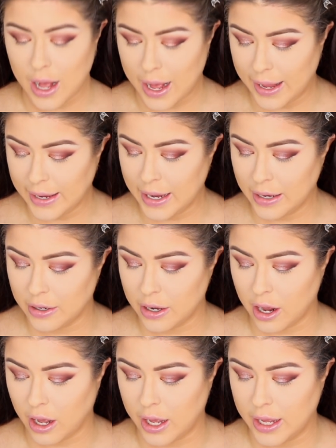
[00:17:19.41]
I
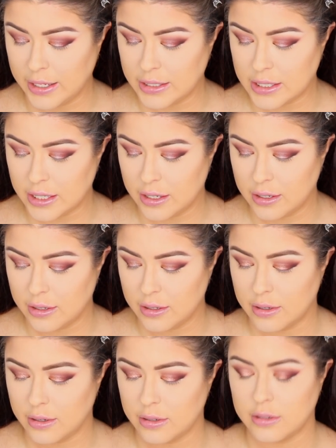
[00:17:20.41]
cannot
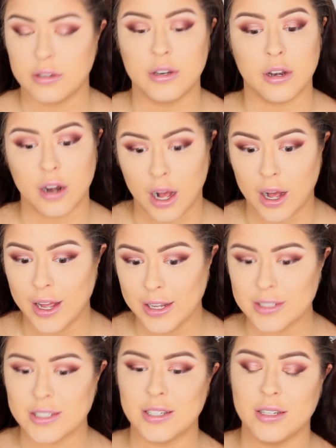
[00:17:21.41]

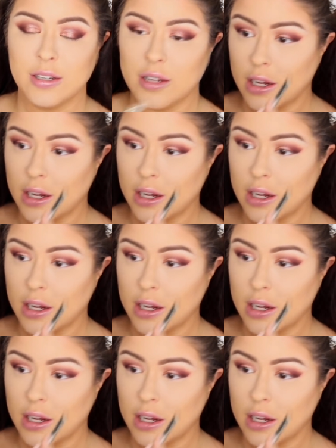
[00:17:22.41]
not